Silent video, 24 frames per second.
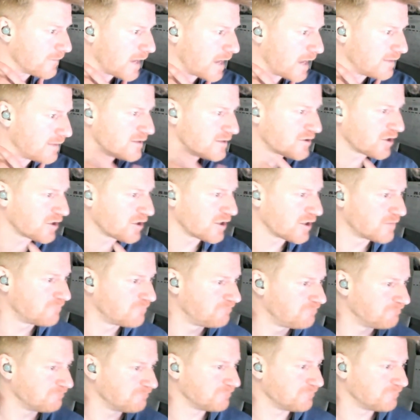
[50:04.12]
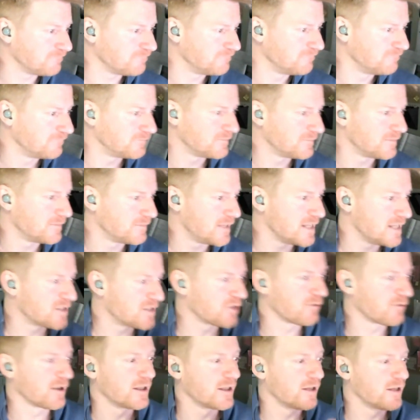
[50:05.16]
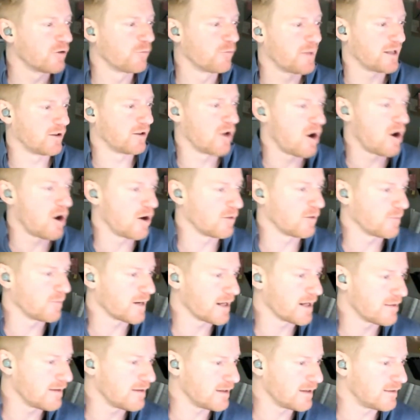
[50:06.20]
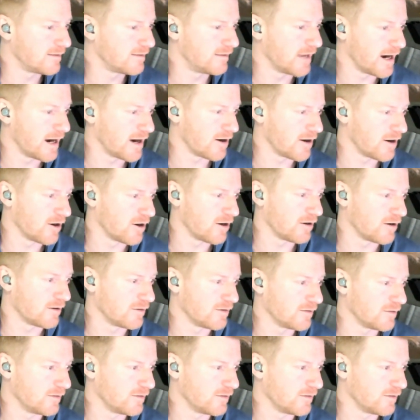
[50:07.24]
these are a little bit long, but I think they're